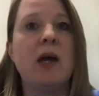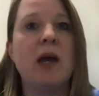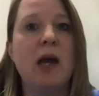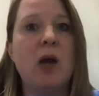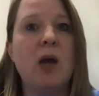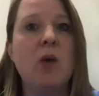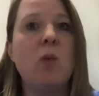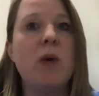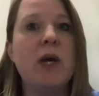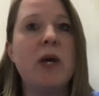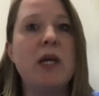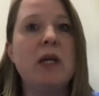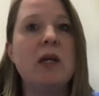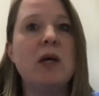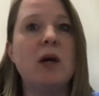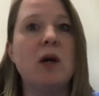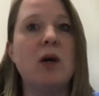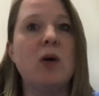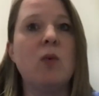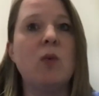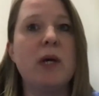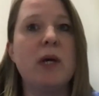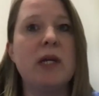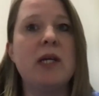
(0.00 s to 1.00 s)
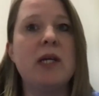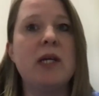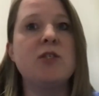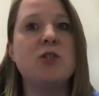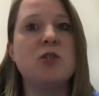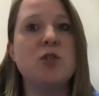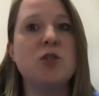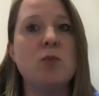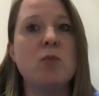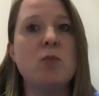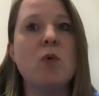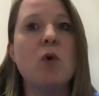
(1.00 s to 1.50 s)
And we know we need
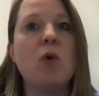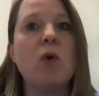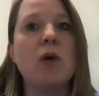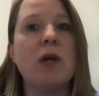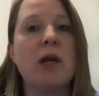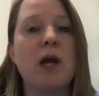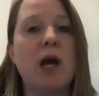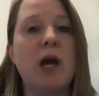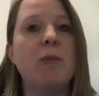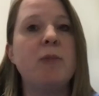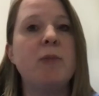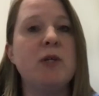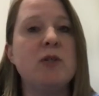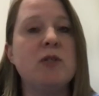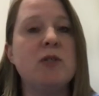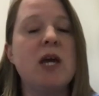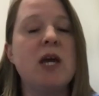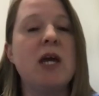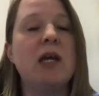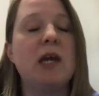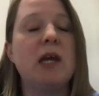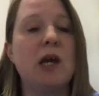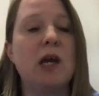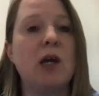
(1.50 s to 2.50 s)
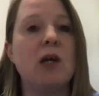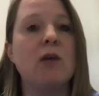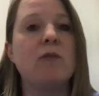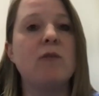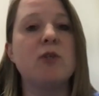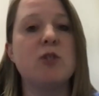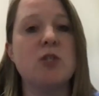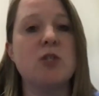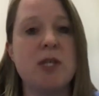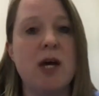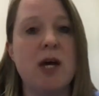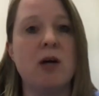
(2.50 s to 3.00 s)
to do more to help you take care of
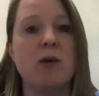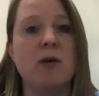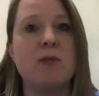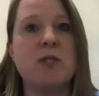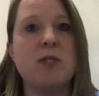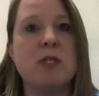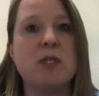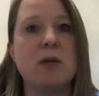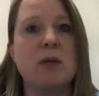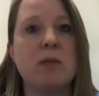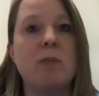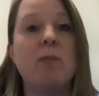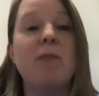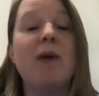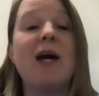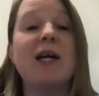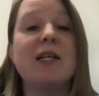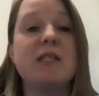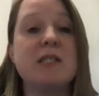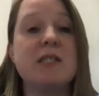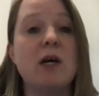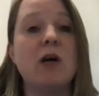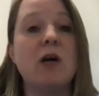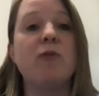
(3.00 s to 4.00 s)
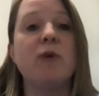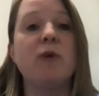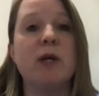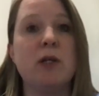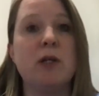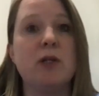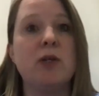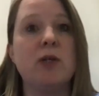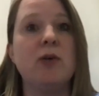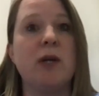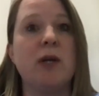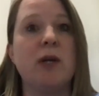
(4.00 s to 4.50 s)
yourselves, myself
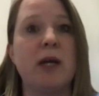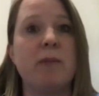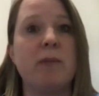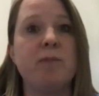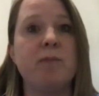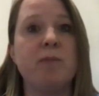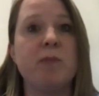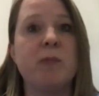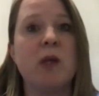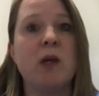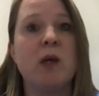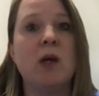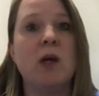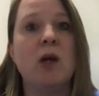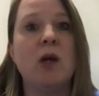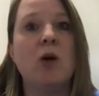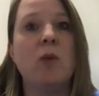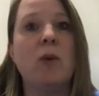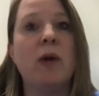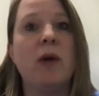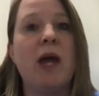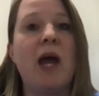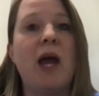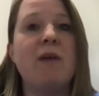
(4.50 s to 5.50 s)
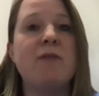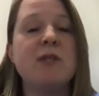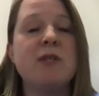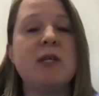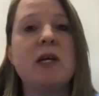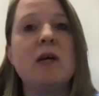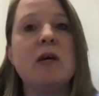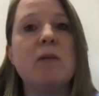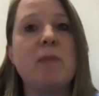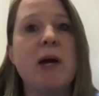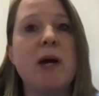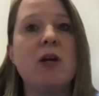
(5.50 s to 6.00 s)
including. We have to
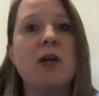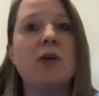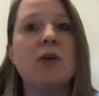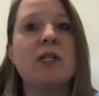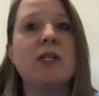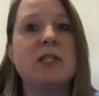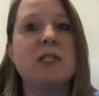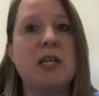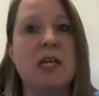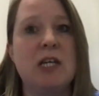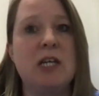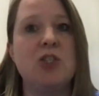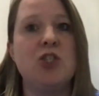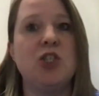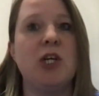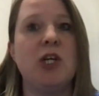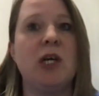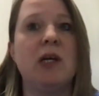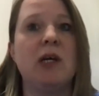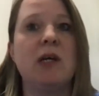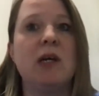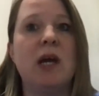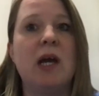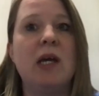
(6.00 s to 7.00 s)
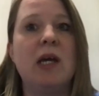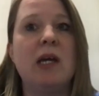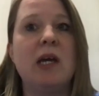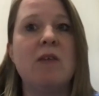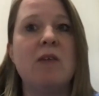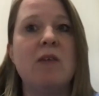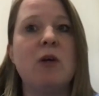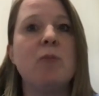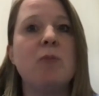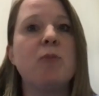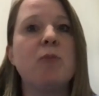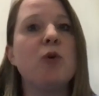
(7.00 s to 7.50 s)
get better at teaching and
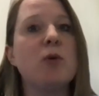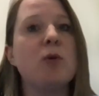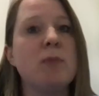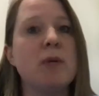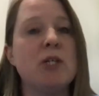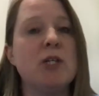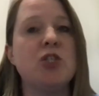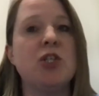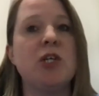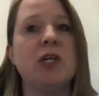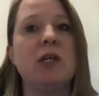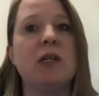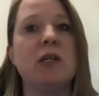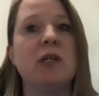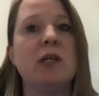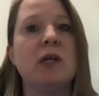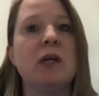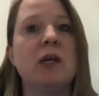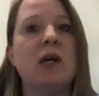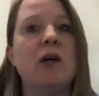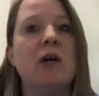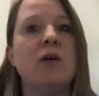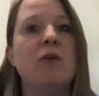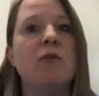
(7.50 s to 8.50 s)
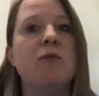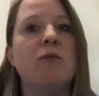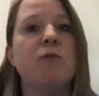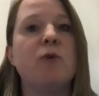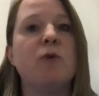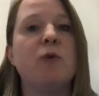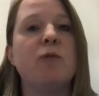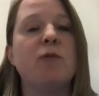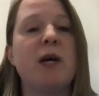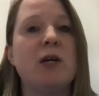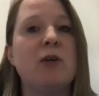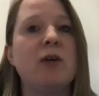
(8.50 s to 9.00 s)
giving permission
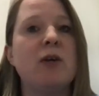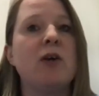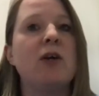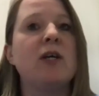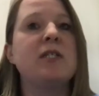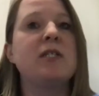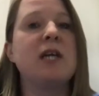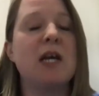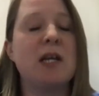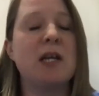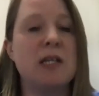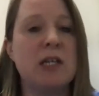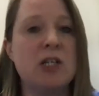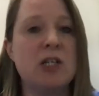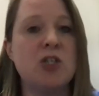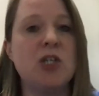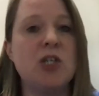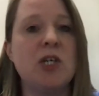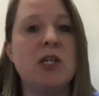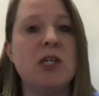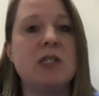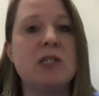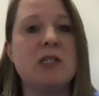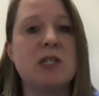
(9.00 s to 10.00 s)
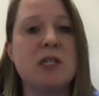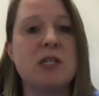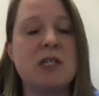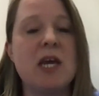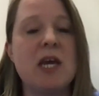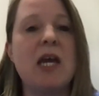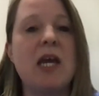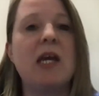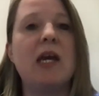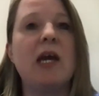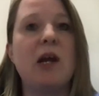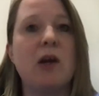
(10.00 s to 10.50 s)
for veterinary technicians to
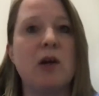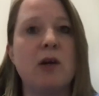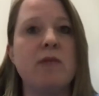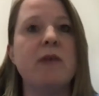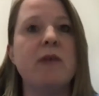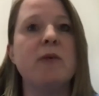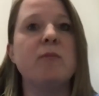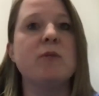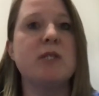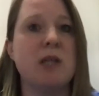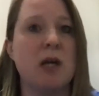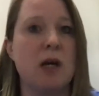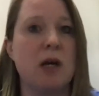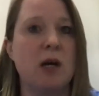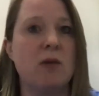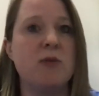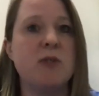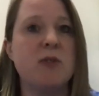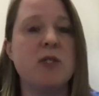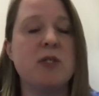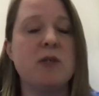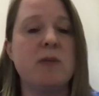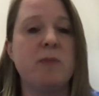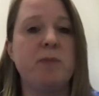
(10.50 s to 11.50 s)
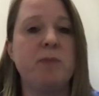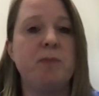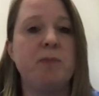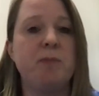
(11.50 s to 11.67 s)
take care of themselves.